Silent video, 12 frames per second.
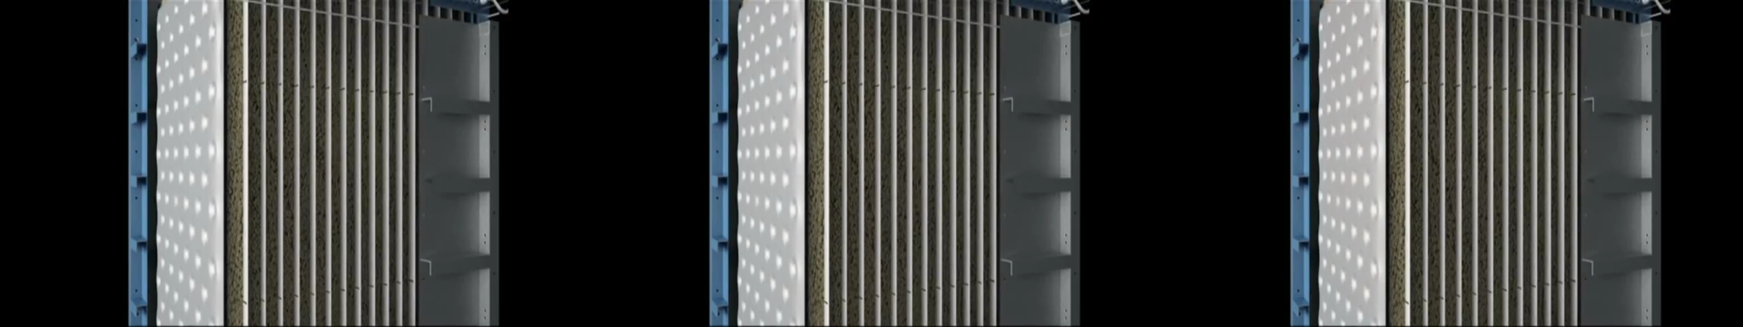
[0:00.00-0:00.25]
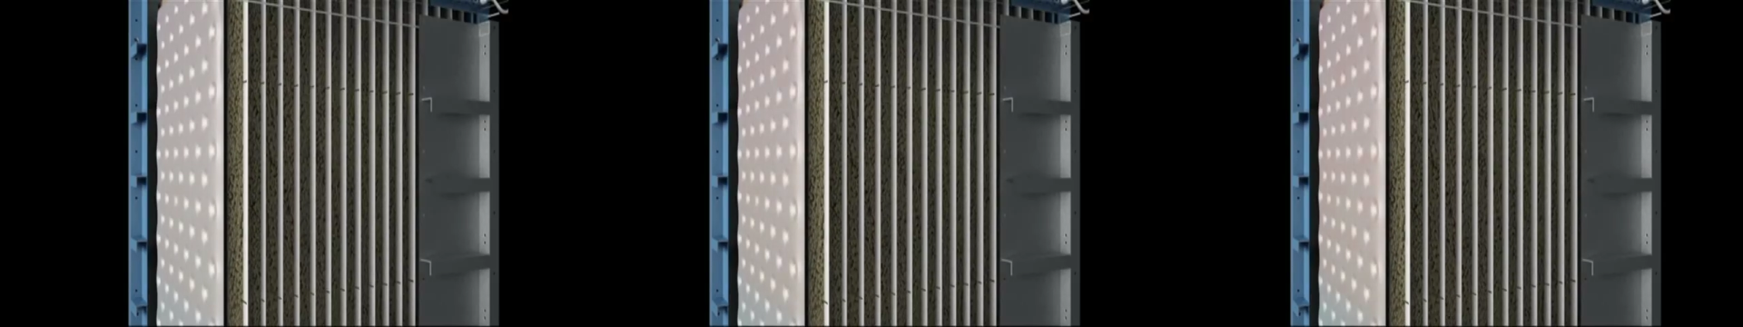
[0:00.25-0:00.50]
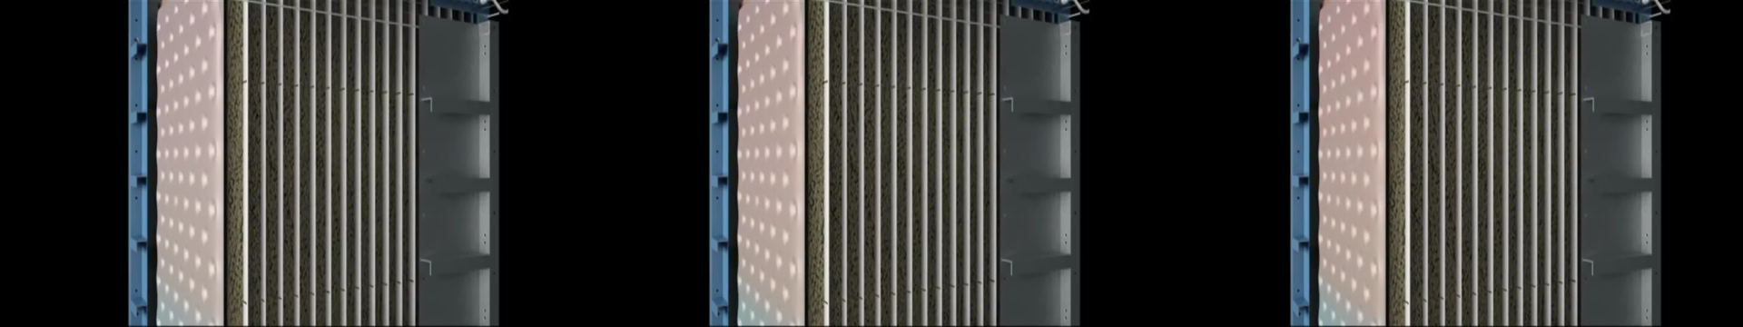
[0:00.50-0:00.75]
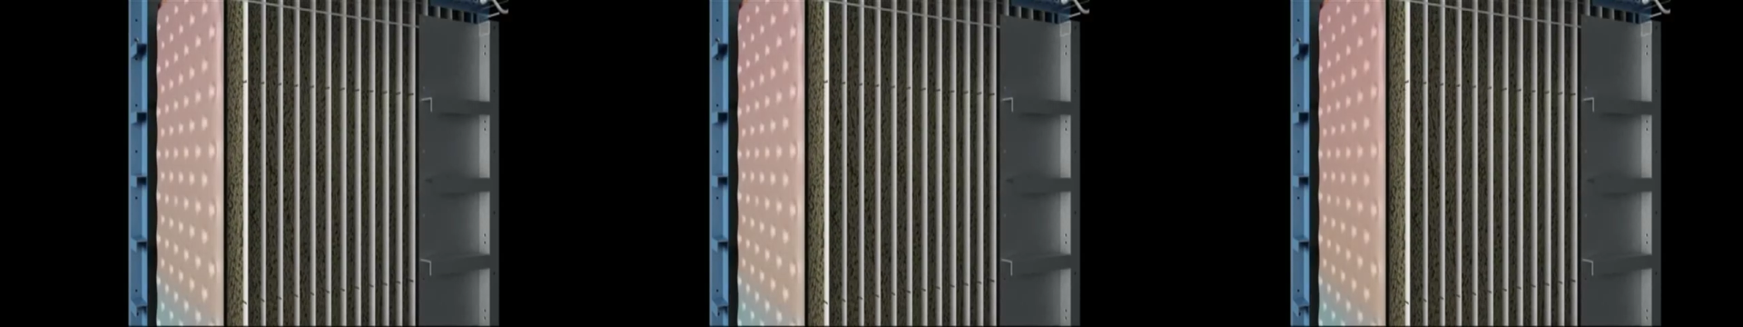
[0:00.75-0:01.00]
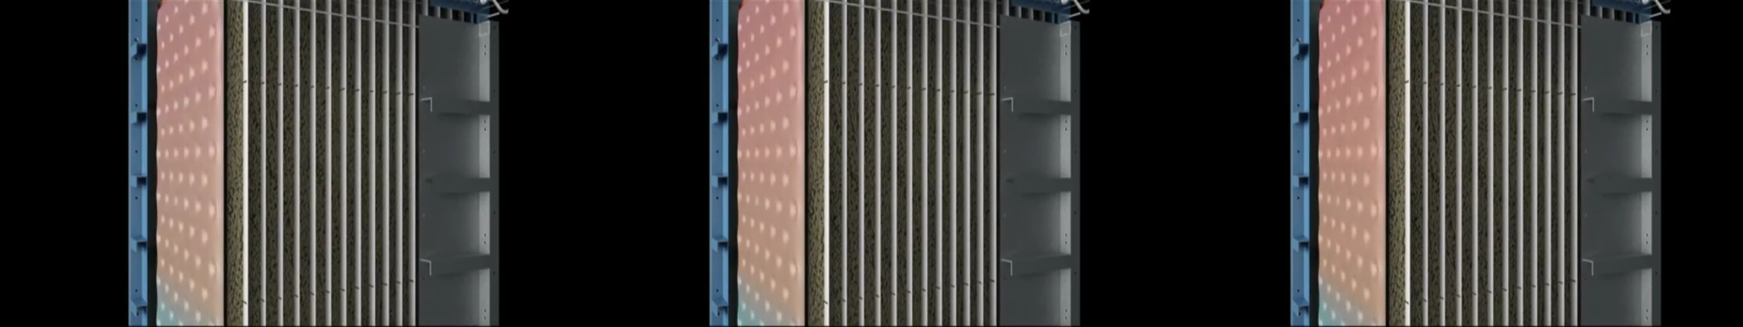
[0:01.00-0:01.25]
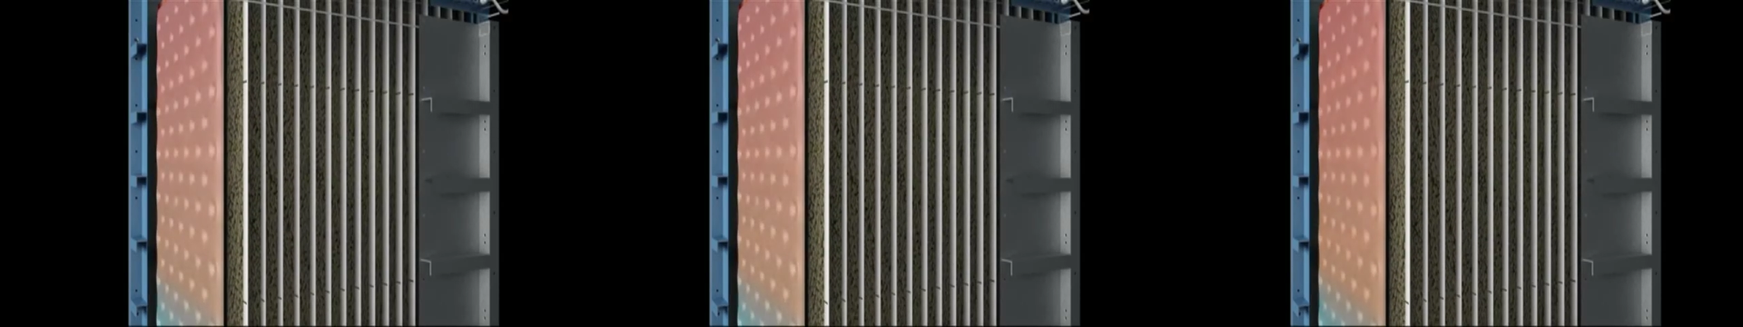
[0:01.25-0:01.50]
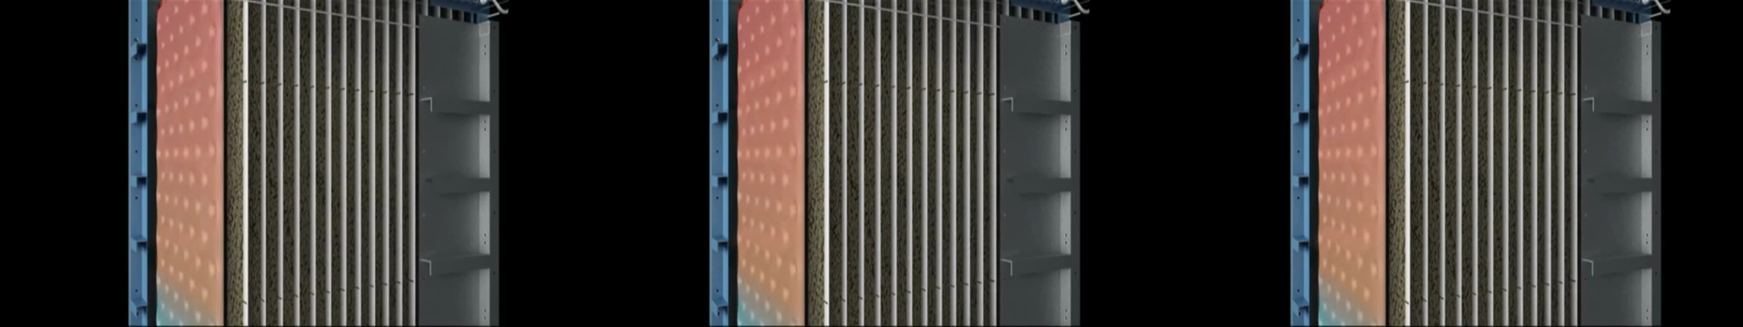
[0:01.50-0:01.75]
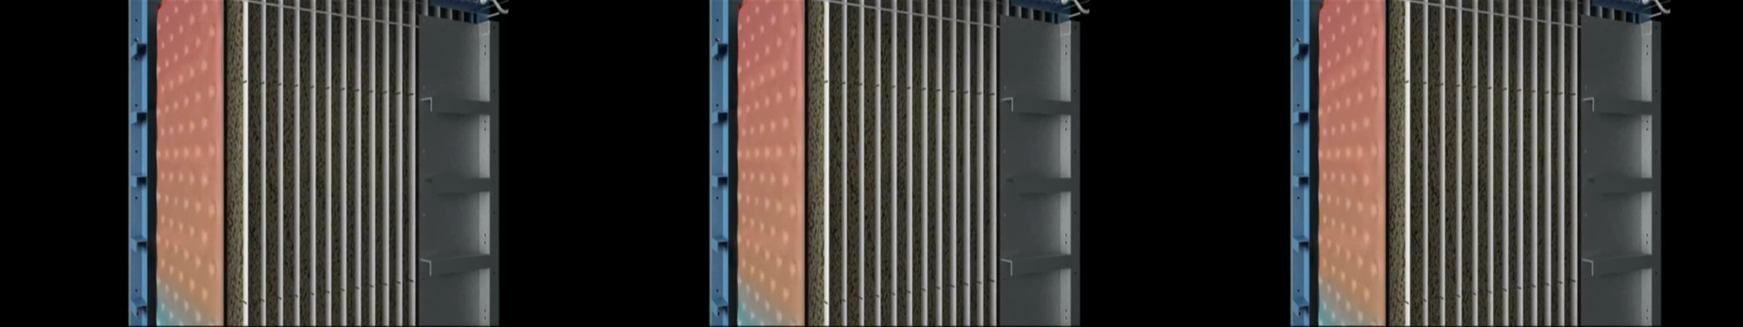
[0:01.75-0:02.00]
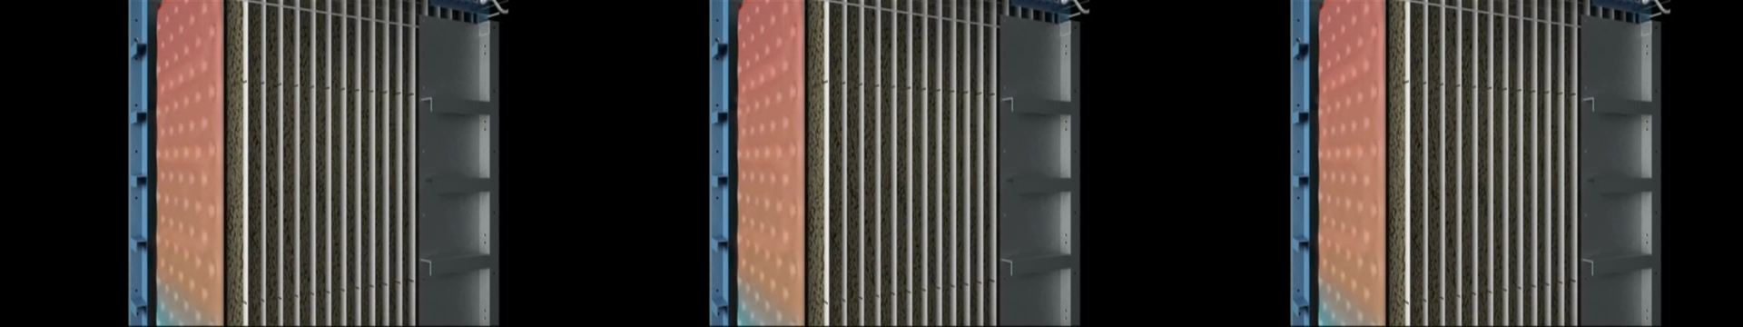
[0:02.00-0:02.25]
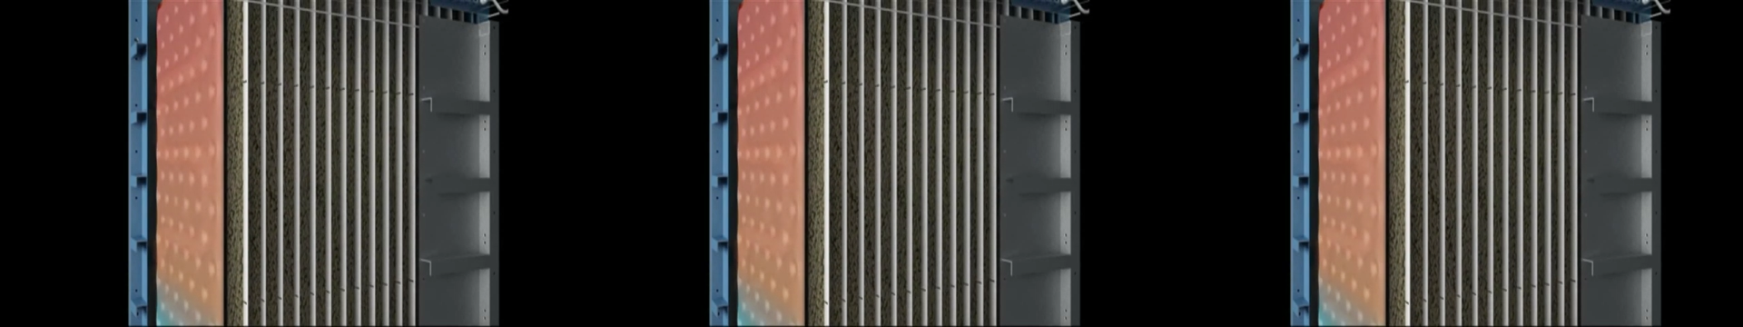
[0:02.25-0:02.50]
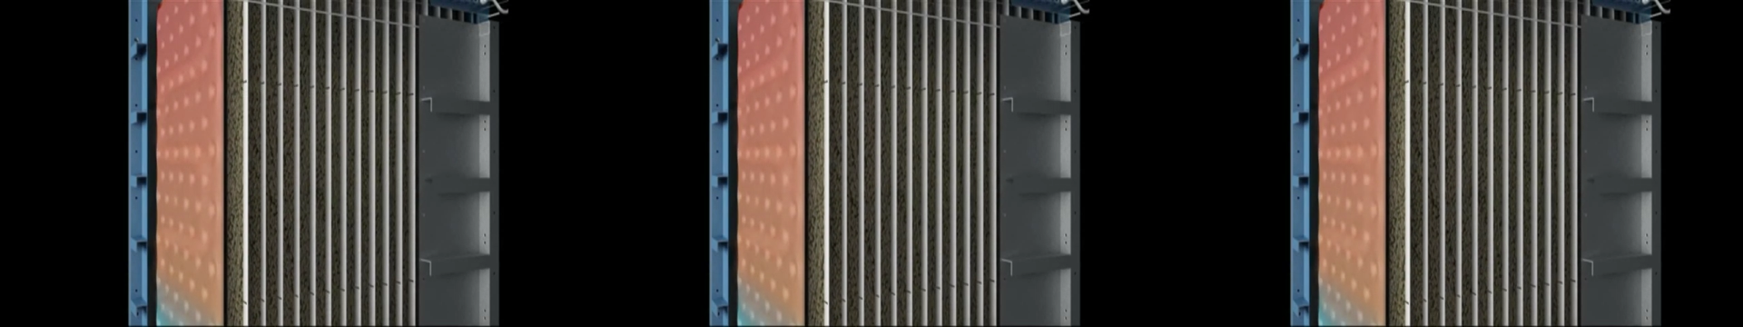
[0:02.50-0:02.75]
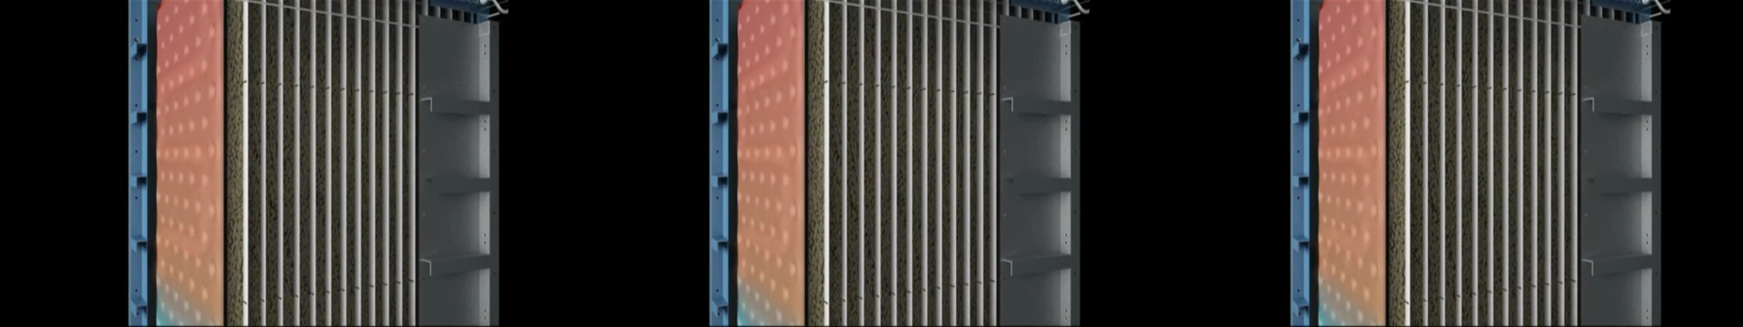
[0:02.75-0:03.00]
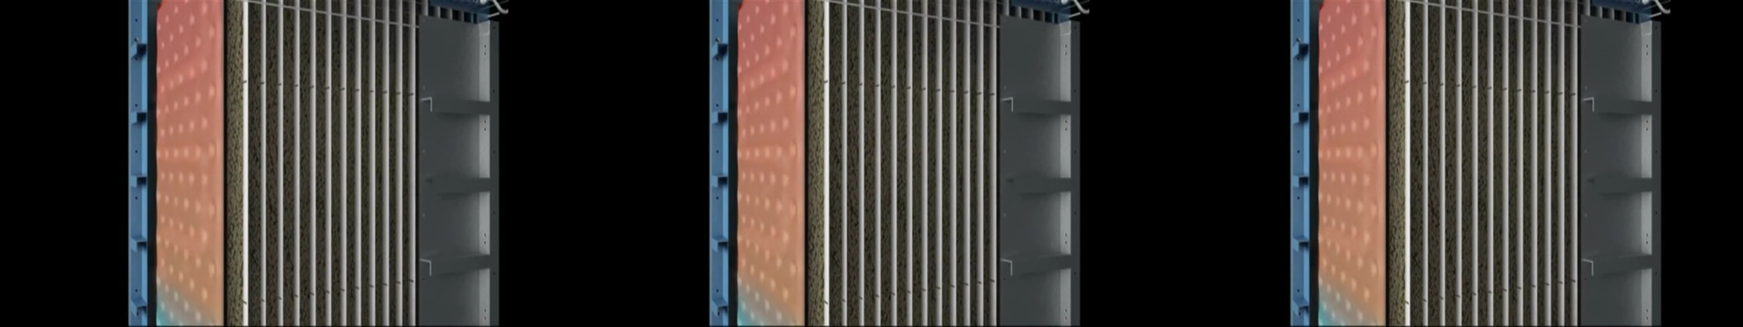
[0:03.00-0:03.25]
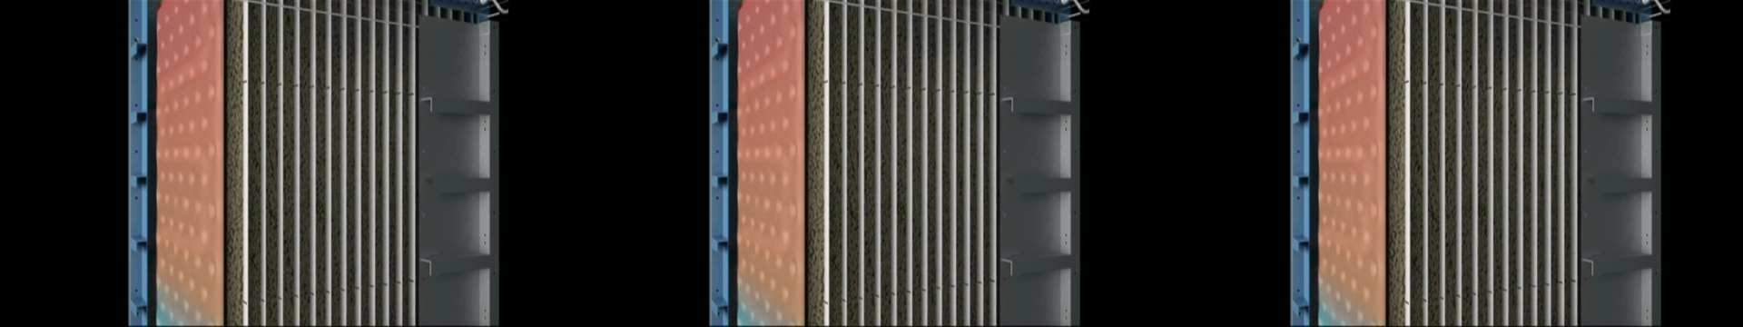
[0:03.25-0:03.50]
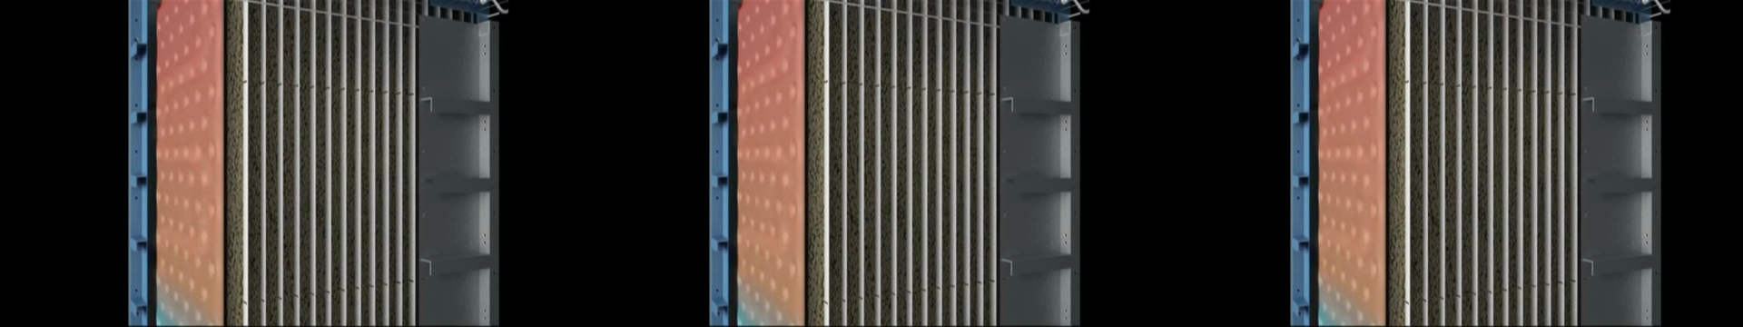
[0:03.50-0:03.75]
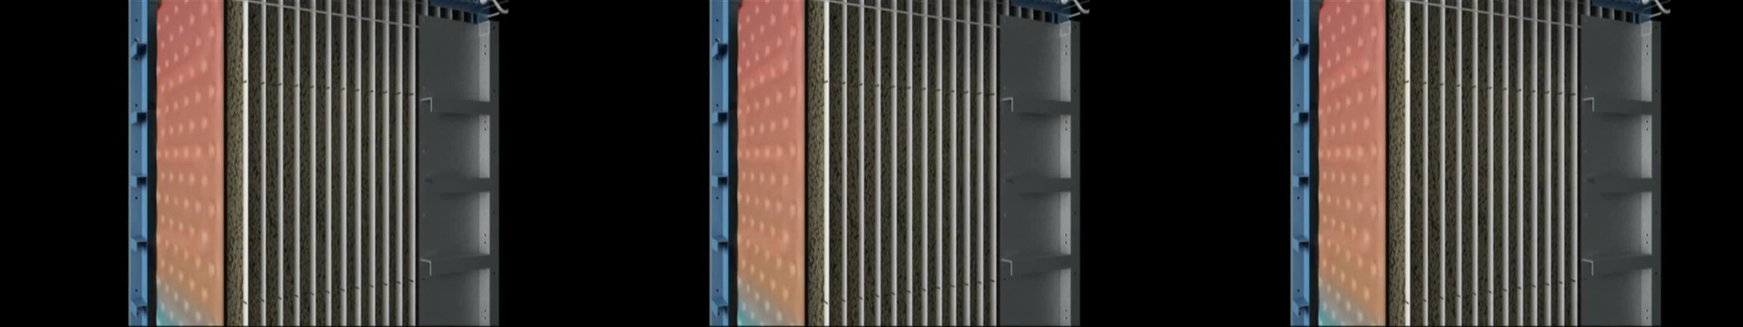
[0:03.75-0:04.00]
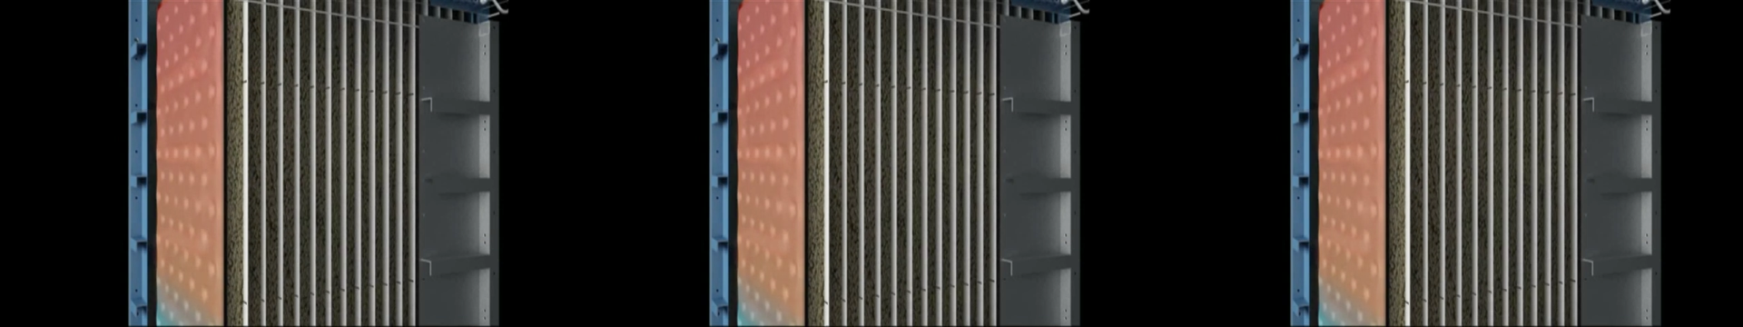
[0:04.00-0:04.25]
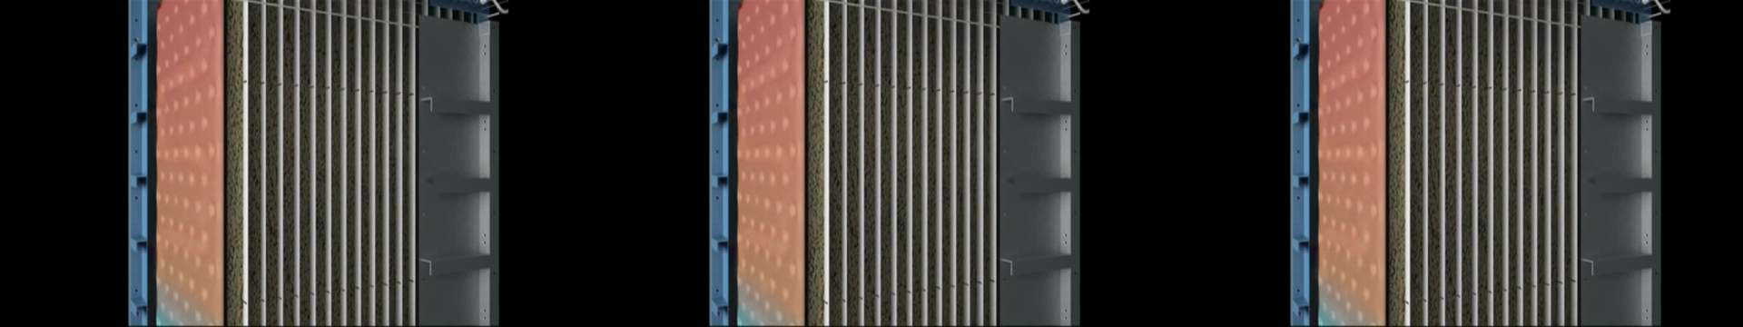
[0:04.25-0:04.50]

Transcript: Nobody's mouth can be seen.